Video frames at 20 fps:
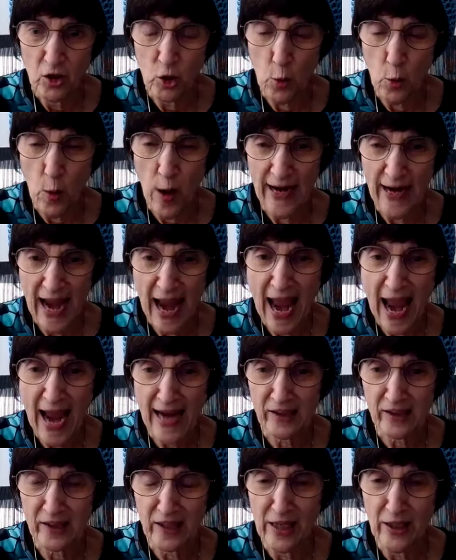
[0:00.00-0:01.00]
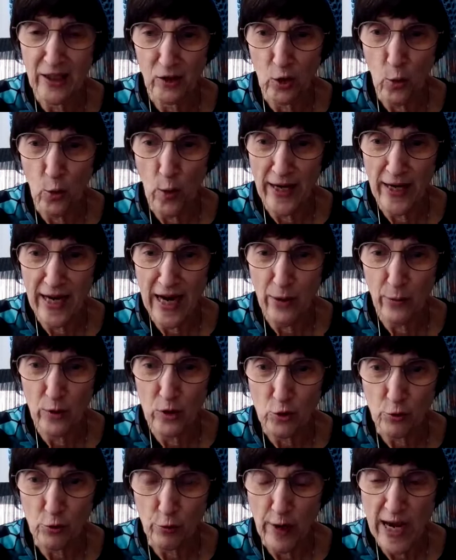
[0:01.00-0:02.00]
Do I act like the way I
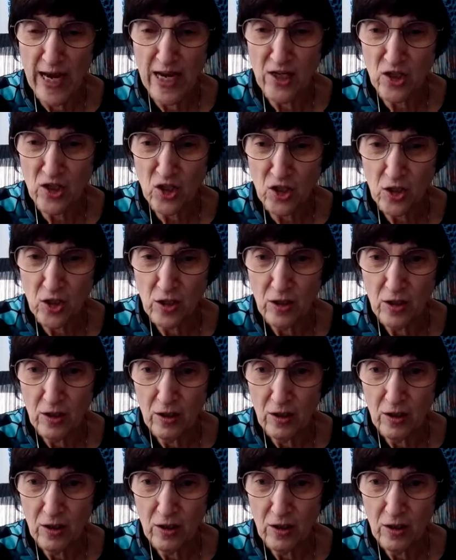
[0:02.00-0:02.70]
was raised?